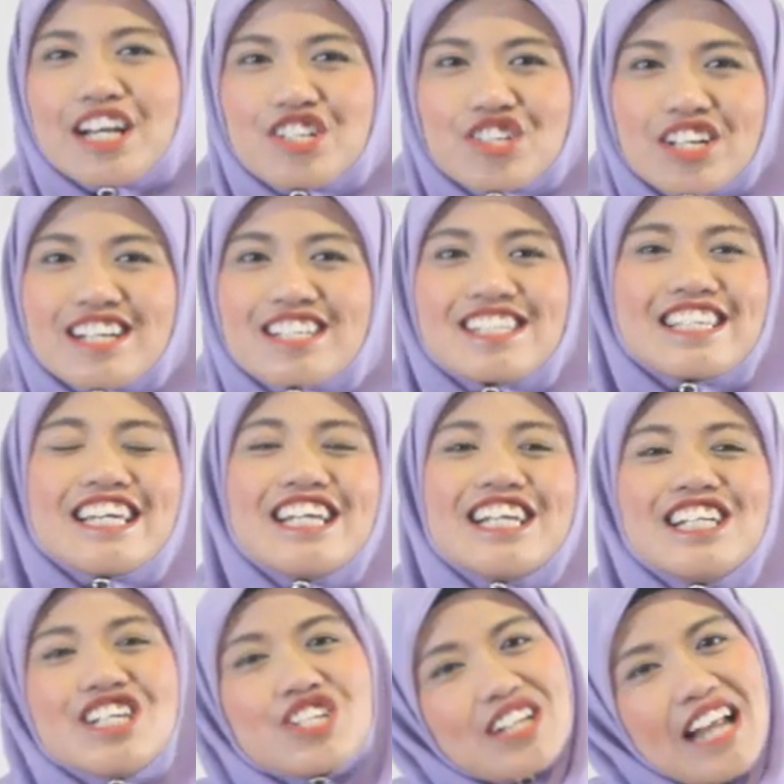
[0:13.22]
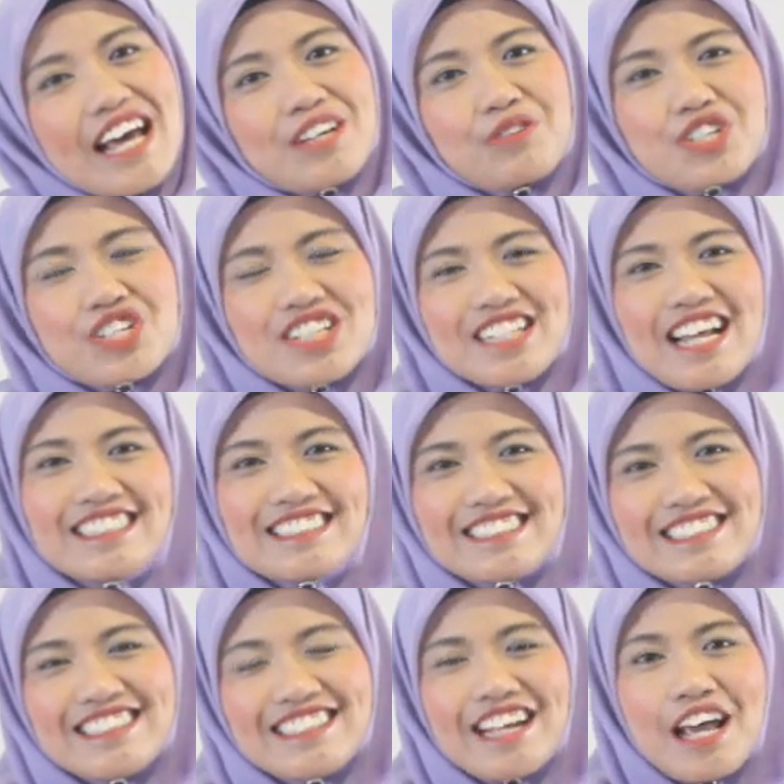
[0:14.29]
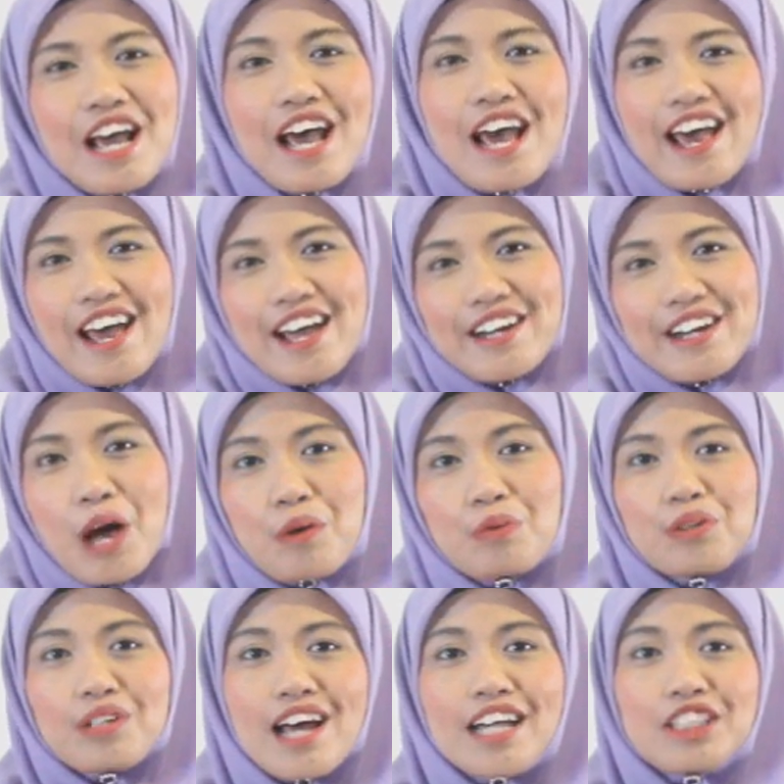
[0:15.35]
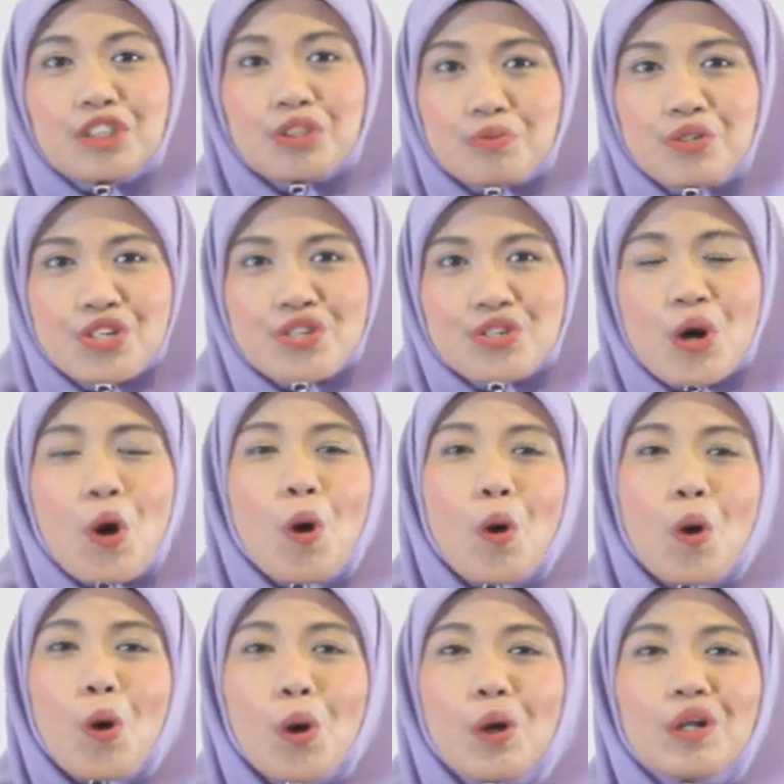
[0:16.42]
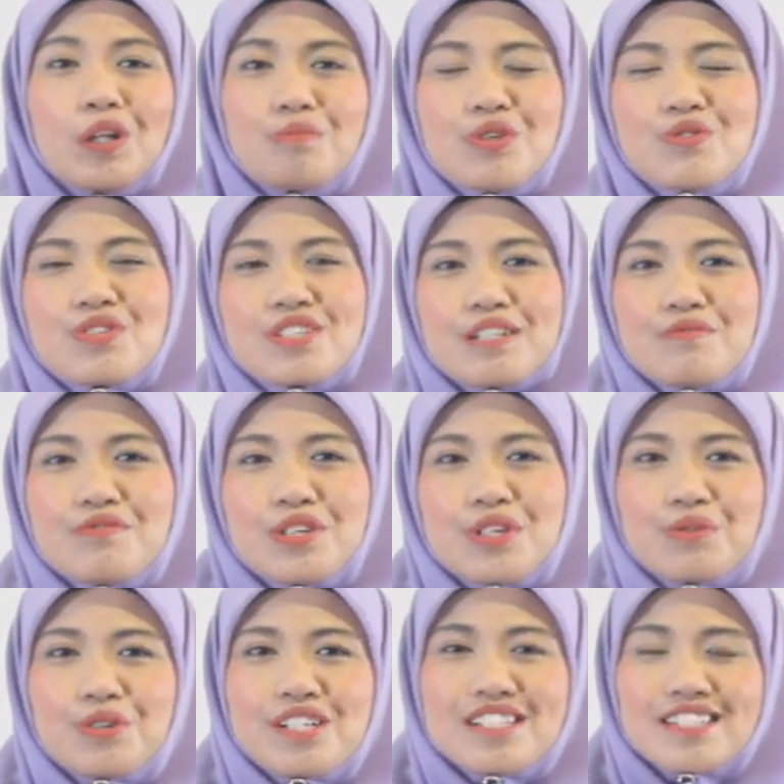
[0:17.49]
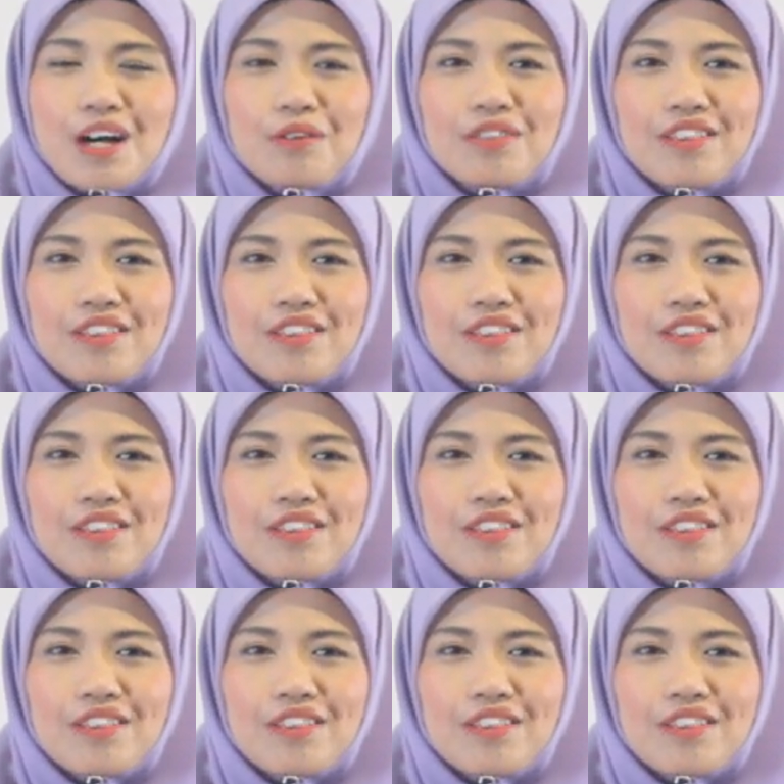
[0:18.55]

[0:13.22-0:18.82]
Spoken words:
Aisyah's English language lesson, and I would like to wish all Muslim viewers out